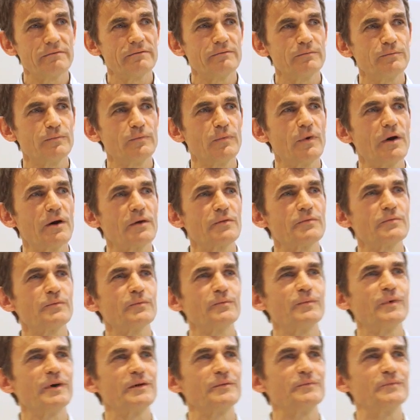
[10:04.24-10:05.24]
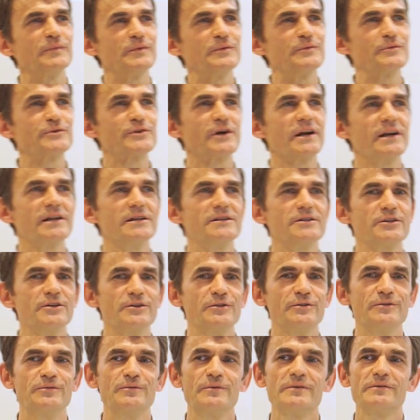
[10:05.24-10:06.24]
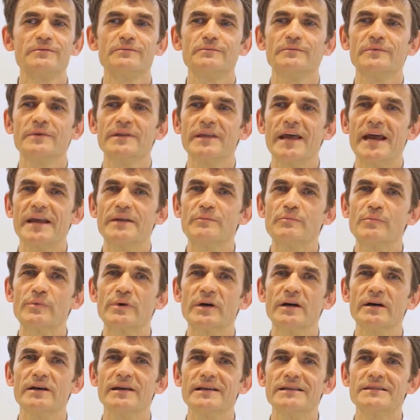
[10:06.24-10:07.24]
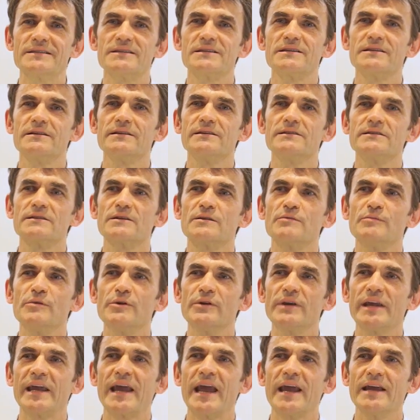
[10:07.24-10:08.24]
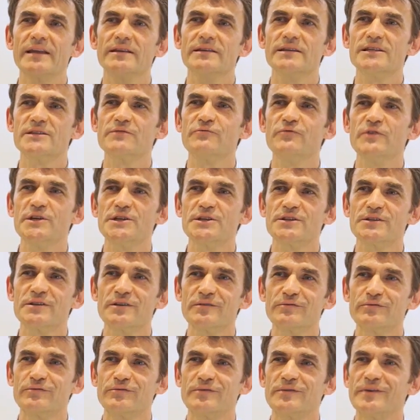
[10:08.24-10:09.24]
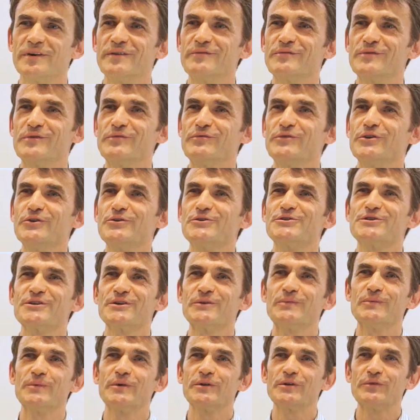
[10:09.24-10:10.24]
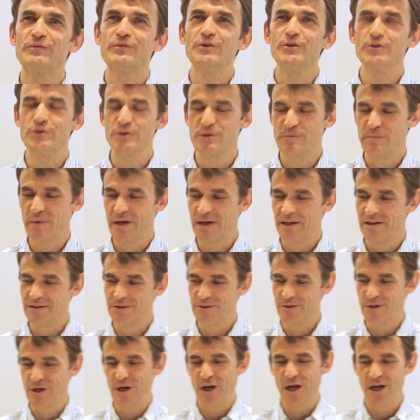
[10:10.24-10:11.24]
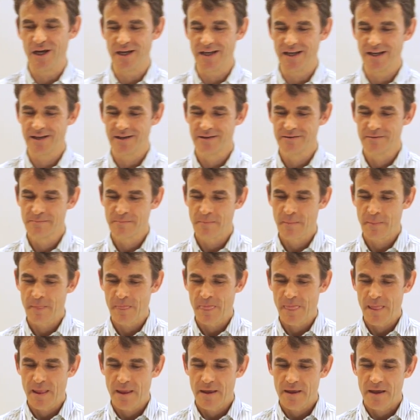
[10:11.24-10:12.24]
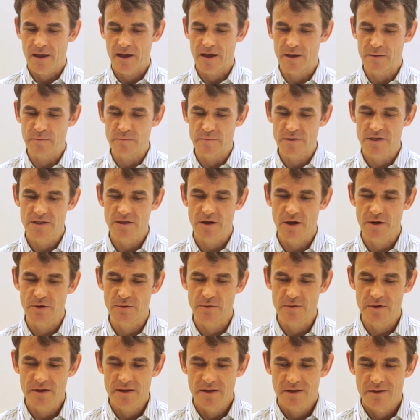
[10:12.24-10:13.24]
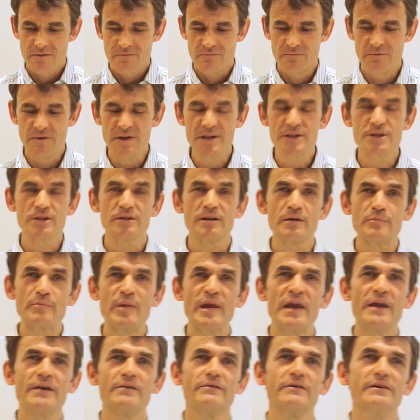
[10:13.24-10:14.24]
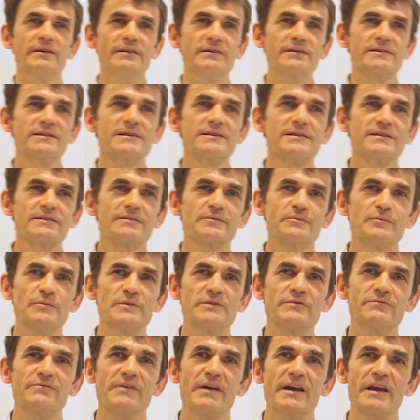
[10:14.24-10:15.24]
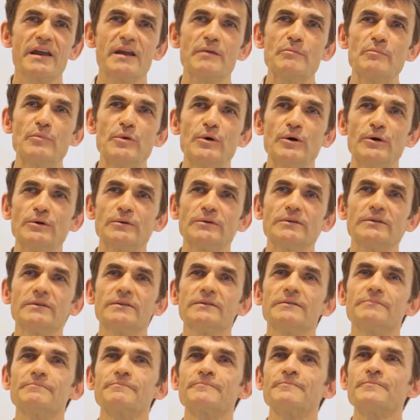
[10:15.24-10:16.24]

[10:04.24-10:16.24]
what we were trying to do with Edinburgh is communicate this vision of the future, what the future might look like. So visual appearance was very important.